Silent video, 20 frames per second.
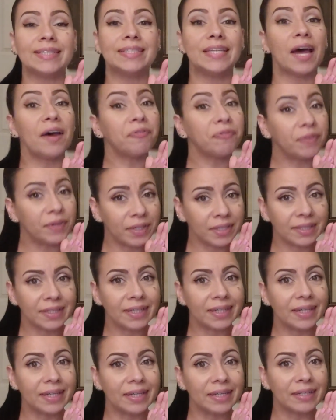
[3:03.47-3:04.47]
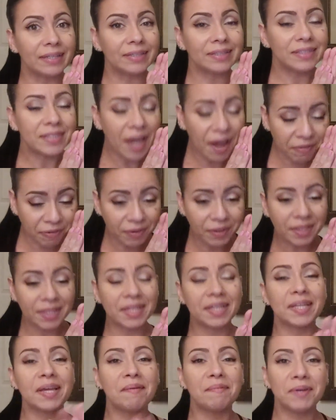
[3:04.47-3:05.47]
Definitely
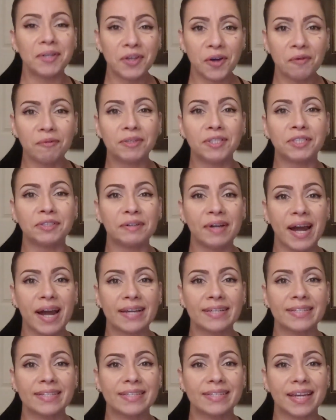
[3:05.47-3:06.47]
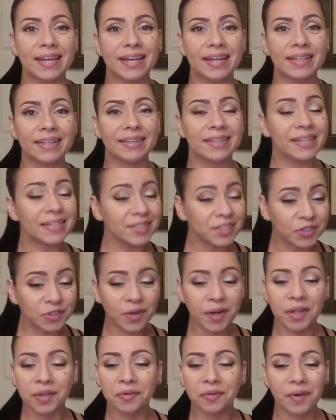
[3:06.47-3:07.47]
let me know what you guys think. This
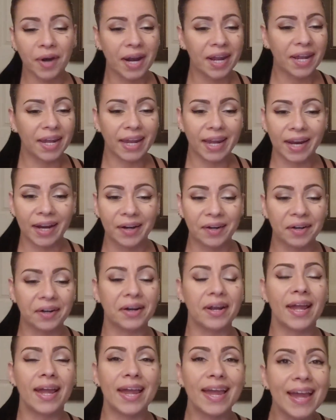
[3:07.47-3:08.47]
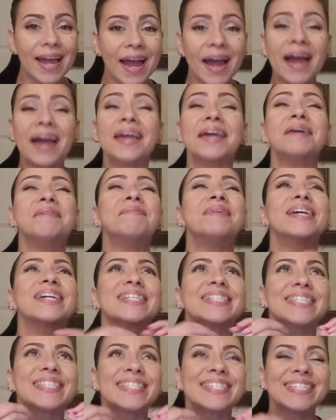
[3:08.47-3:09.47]
trailer right here, I am
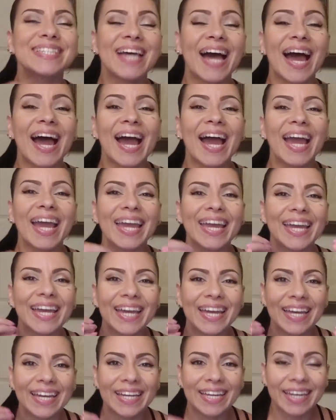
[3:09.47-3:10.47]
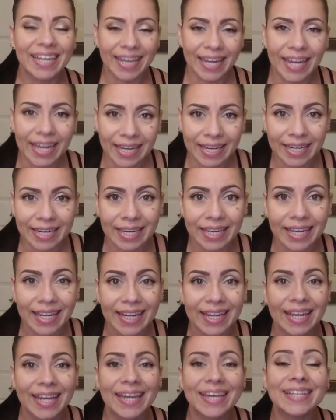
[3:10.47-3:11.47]
excited.
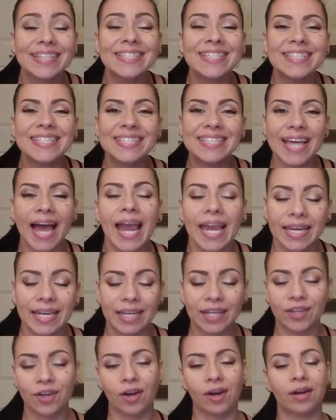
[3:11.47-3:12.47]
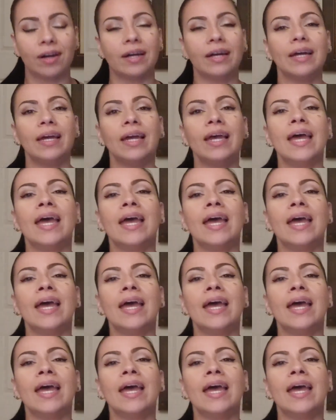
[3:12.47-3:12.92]
Excited, y'all.